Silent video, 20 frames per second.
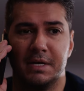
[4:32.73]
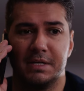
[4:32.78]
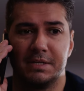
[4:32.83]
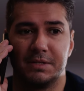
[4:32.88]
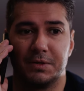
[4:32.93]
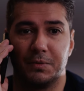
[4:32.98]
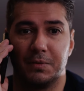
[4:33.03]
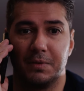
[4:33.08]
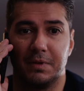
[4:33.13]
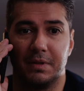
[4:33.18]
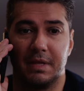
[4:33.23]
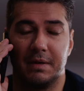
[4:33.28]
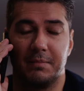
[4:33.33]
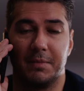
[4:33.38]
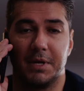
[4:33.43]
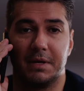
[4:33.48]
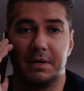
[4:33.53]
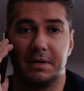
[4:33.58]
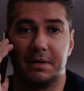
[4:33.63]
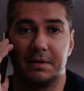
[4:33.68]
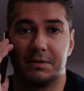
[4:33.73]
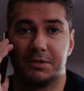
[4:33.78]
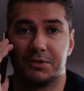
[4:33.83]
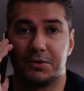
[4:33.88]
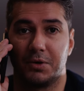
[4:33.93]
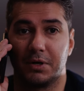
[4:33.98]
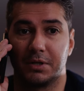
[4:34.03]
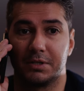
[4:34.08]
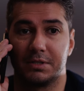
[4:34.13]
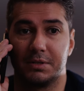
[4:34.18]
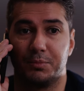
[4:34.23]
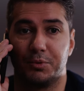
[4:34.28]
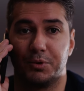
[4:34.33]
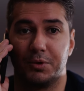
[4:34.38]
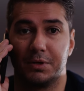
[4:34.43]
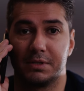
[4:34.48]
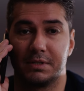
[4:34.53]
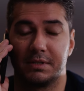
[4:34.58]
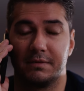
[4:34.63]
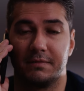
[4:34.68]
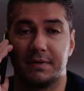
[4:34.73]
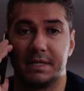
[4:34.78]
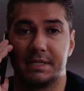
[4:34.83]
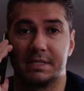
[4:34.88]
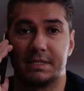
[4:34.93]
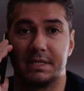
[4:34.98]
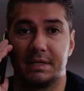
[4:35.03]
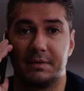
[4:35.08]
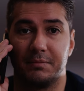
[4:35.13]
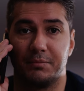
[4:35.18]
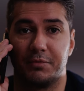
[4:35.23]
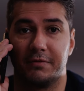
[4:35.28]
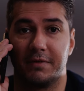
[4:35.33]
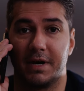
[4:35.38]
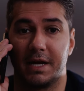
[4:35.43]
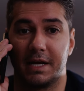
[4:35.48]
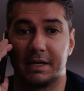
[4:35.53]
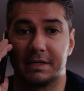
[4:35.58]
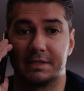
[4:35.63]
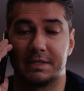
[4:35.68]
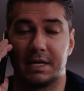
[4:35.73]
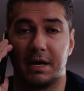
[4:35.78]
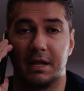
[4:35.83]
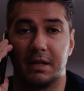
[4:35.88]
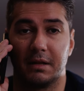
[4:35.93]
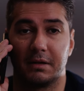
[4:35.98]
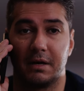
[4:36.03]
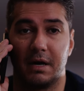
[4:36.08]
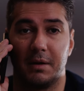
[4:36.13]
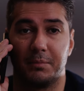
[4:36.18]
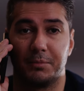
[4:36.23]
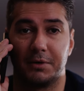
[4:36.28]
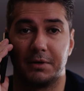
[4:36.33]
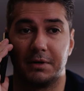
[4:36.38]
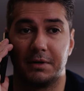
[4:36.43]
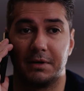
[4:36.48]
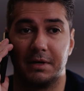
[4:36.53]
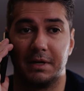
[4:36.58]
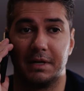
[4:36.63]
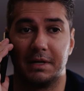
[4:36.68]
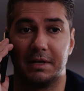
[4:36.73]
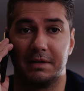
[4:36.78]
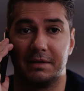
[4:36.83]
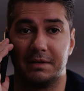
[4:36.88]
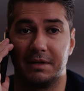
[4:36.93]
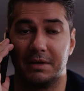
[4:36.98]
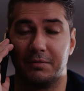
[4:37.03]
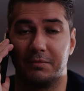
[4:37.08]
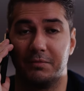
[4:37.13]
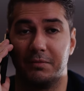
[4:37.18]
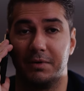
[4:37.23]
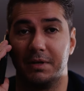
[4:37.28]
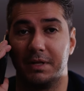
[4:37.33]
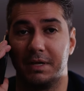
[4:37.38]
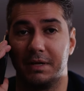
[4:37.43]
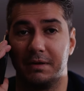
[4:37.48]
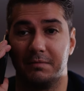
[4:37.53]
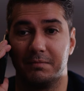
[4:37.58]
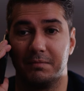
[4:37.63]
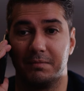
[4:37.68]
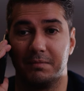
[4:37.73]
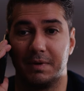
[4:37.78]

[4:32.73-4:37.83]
So they've been strong supporters of us in providing us a helicopter and really